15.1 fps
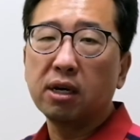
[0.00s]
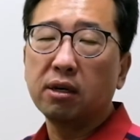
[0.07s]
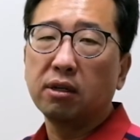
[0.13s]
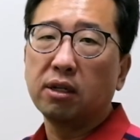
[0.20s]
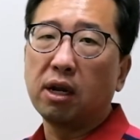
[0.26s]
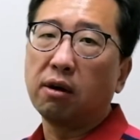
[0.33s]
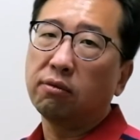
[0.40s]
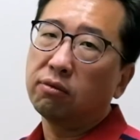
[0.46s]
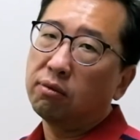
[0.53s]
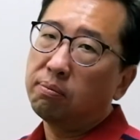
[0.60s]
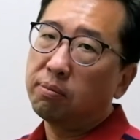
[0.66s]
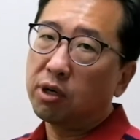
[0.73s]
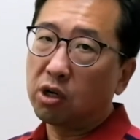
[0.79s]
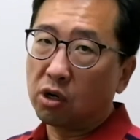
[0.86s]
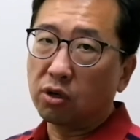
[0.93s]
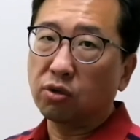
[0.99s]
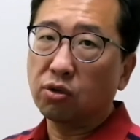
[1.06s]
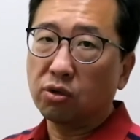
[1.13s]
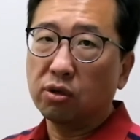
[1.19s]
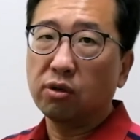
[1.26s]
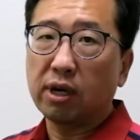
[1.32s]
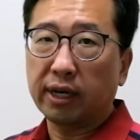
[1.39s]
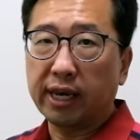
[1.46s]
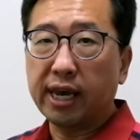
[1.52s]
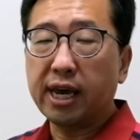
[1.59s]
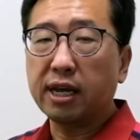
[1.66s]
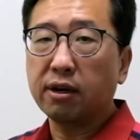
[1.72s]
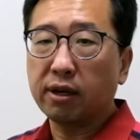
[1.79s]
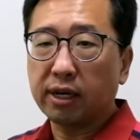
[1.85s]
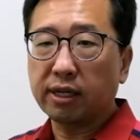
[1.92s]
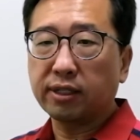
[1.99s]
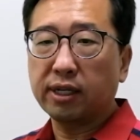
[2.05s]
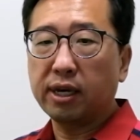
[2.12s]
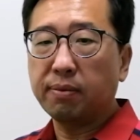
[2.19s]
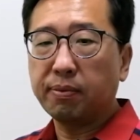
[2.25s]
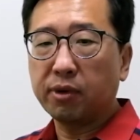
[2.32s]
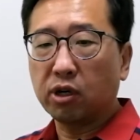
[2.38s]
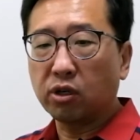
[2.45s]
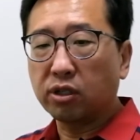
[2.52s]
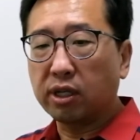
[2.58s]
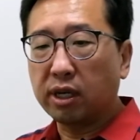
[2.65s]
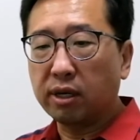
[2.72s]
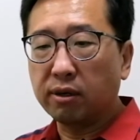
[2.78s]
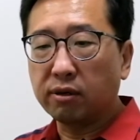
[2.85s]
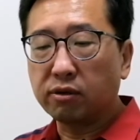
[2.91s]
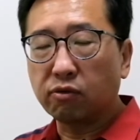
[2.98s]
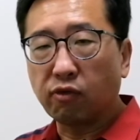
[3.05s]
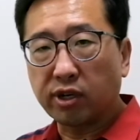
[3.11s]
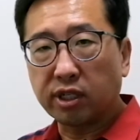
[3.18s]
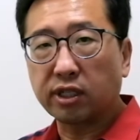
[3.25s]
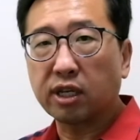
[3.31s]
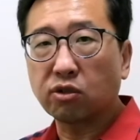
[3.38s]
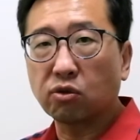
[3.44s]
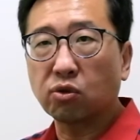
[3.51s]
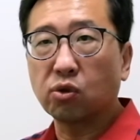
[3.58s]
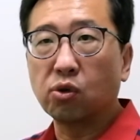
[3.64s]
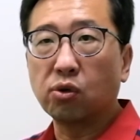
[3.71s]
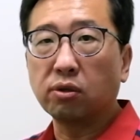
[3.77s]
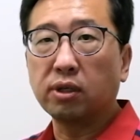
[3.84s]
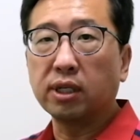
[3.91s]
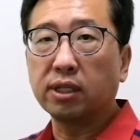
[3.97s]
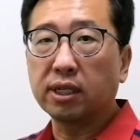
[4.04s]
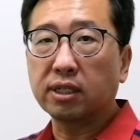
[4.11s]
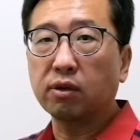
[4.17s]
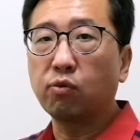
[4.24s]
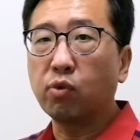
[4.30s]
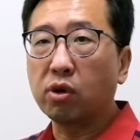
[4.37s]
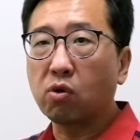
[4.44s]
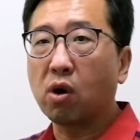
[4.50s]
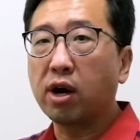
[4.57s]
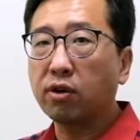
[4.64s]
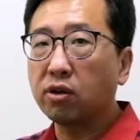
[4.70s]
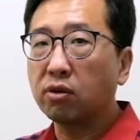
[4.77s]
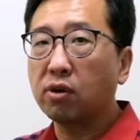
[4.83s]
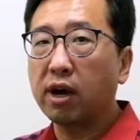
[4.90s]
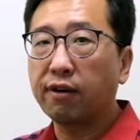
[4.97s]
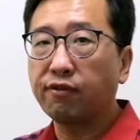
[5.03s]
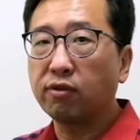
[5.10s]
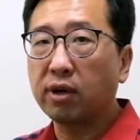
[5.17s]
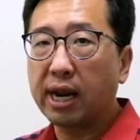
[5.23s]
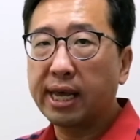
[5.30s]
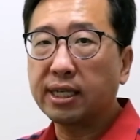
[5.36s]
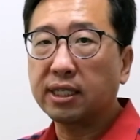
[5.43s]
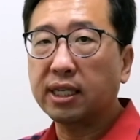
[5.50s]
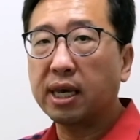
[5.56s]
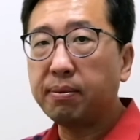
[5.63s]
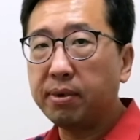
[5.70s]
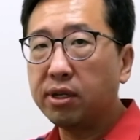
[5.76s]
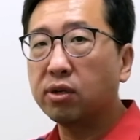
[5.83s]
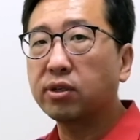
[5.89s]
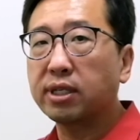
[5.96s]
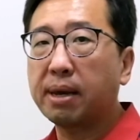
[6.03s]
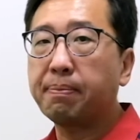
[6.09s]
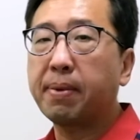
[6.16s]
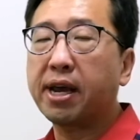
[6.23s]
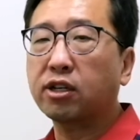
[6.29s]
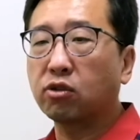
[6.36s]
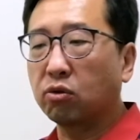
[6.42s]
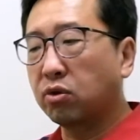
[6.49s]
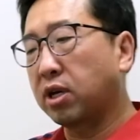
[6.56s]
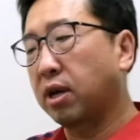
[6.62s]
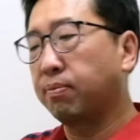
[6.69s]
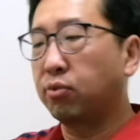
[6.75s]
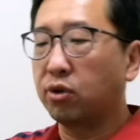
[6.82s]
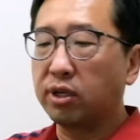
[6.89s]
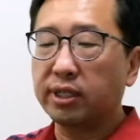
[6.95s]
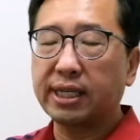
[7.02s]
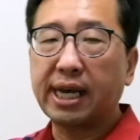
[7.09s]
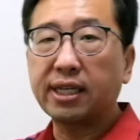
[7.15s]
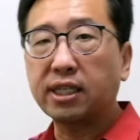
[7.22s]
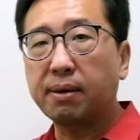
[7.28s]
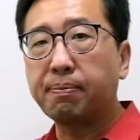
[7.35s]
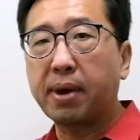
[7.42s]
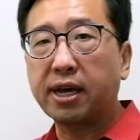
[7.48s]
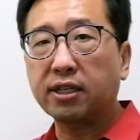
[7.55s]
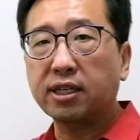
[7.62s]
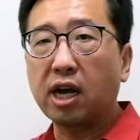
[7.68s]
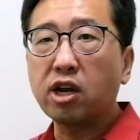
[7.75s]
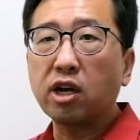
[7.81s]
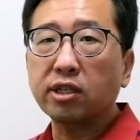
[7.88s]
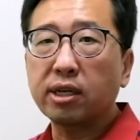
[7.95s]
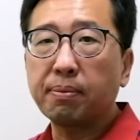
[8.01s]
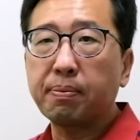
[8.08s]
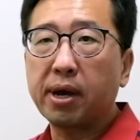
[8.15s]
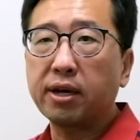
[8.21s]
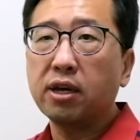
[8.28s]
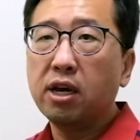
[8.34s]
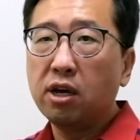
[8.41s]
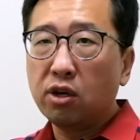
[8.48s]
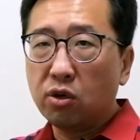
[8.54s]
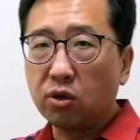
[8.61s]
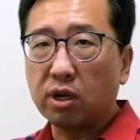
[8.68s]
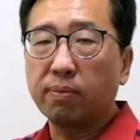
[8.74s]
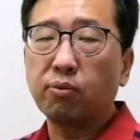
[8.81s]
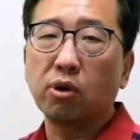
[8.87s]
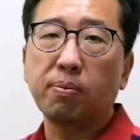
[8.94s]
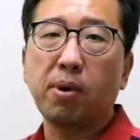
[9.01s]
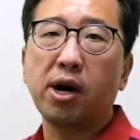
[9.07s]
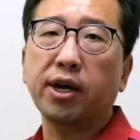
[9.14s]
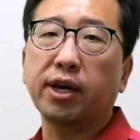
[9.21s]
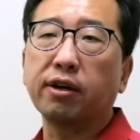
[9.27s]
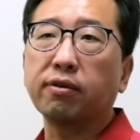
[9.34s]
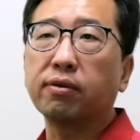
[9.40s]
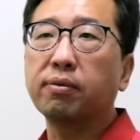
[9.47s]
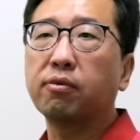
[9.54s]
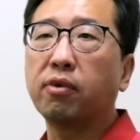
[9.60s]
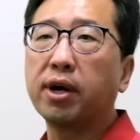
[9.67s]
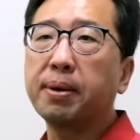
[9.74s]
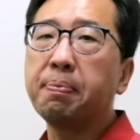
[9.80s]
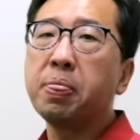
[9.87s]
Now, because again, like I say, because it's residential zone, it doesn't require you to have landscape in your setback. So you can put inside setback, side yard setback, you can put a parking, right?